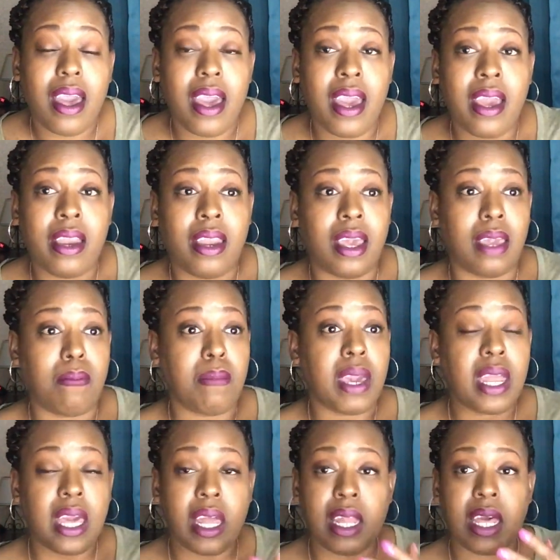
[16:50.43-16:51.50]
And
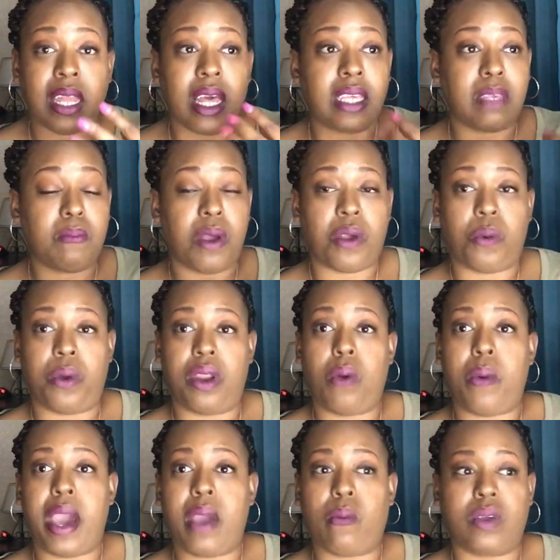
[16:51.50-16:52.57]
immediately that smirk went
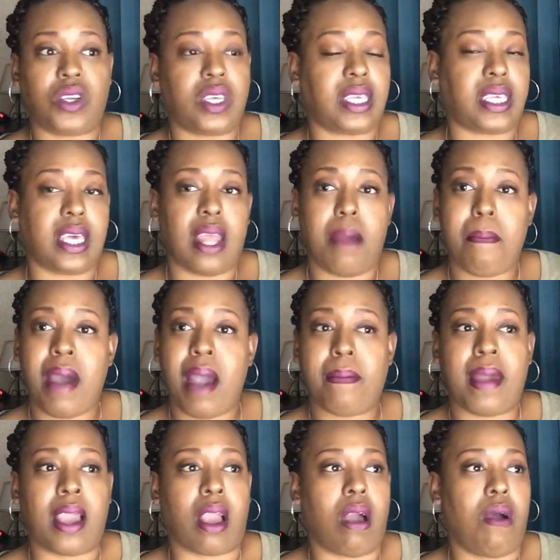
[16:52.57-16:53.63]
away when she seen her mom,
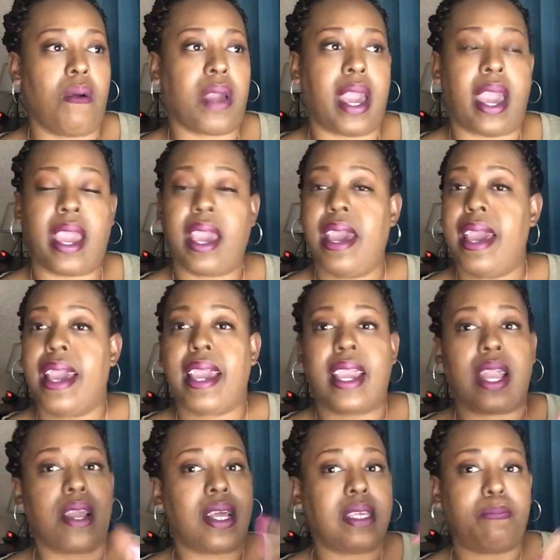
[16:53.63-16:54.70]
like, oh, okay,
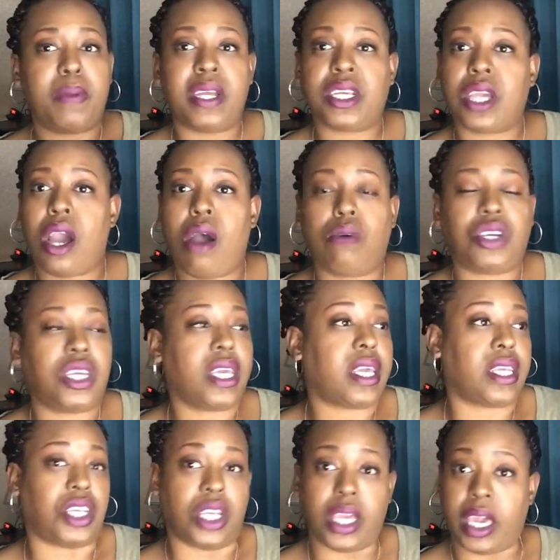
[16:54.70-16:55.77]
here this bitch go. She
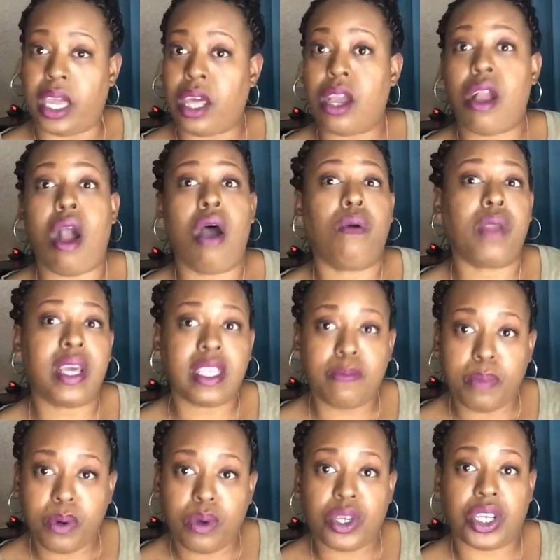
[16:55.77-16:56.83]
she in here on this
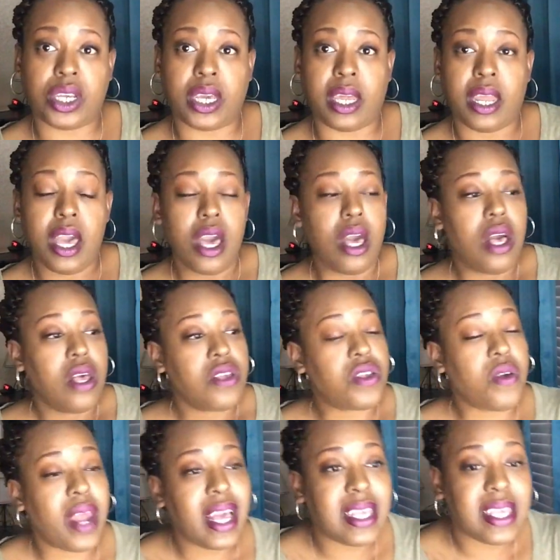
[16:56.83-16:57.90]
bullshit.
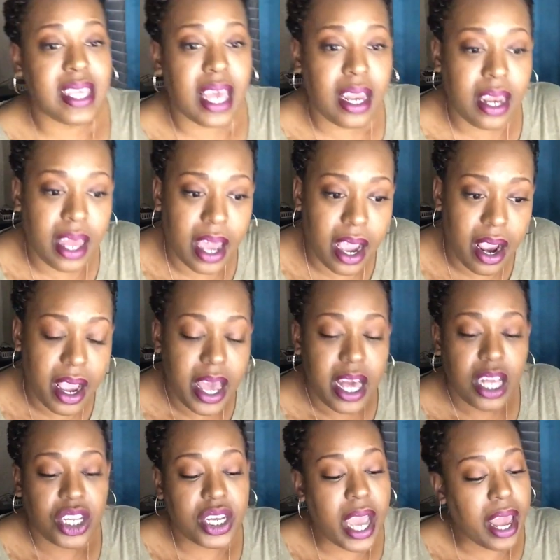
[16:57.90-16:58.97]
So they sitting there.
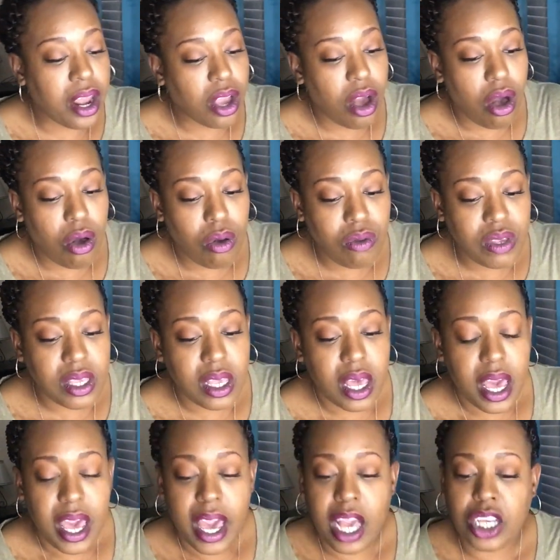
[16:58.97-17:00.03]
China goes,
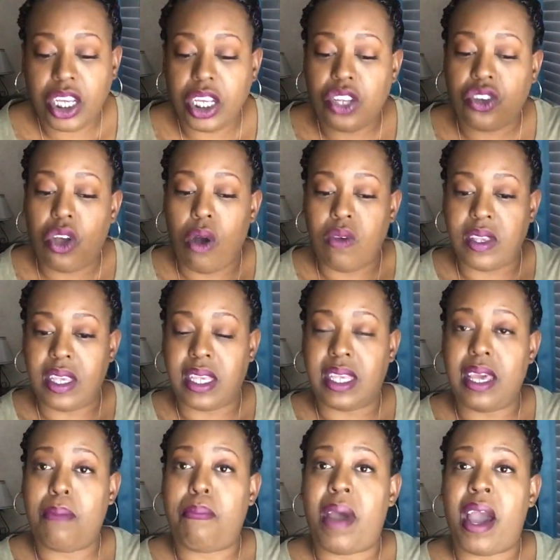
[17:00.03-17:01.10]
and she goes to
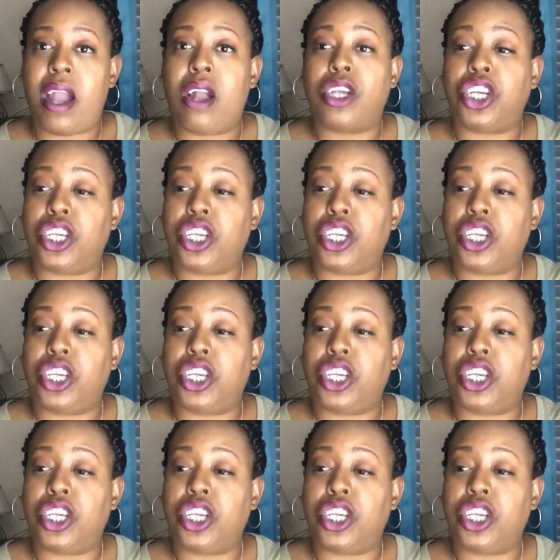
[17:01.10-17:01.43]
sit by her.